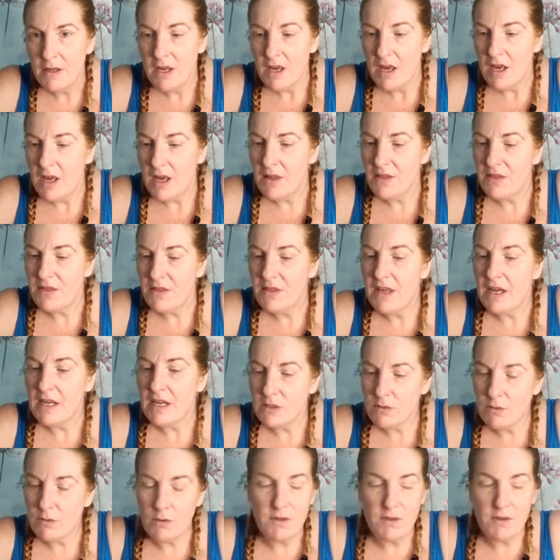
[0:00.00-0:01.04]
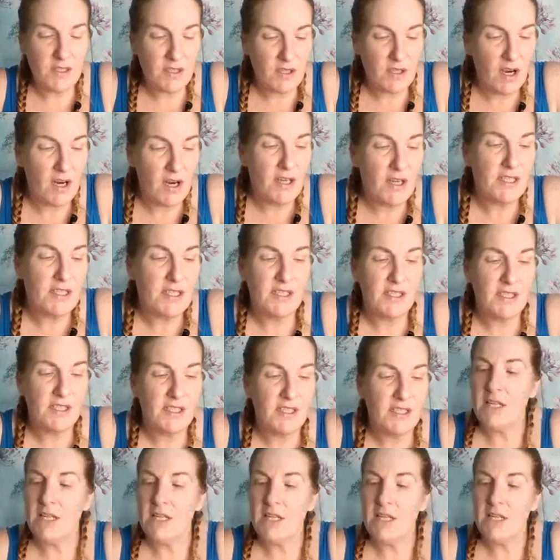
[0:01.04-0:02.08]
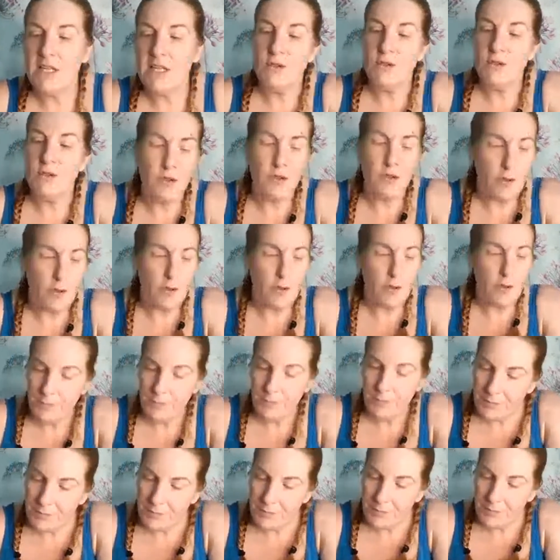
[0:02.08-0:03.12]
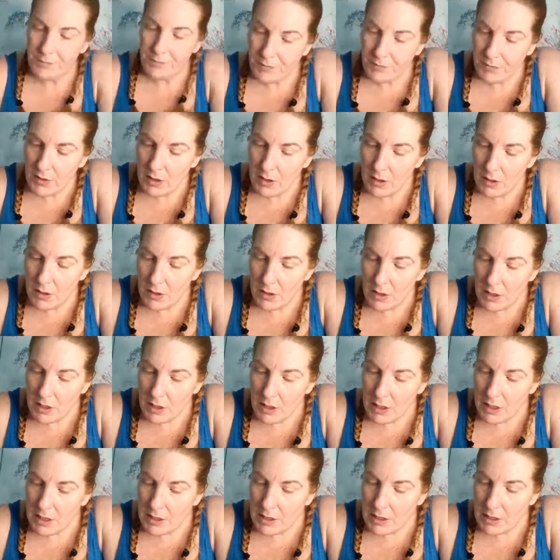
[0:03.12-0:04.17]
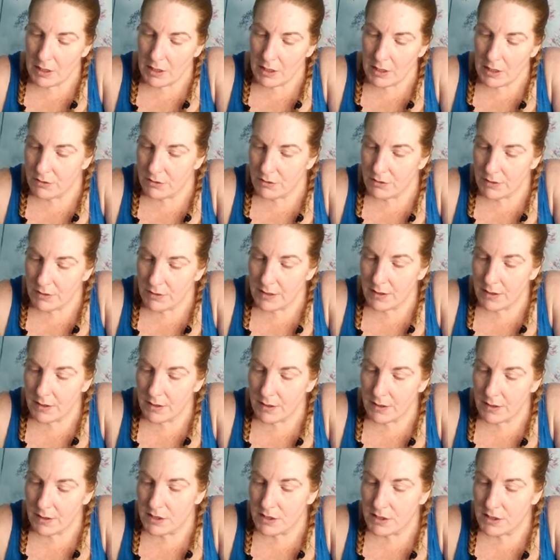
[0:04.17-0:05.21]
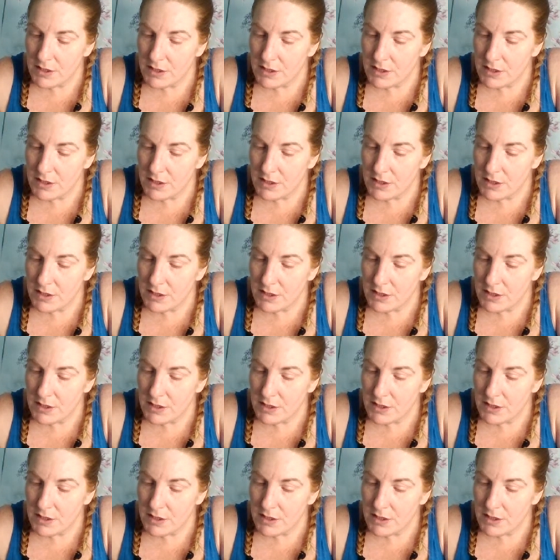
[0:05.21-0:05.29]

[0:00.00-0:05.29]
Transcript: is a very strong, powerful woman, and when she makes up her mind, she doesn't go back on it.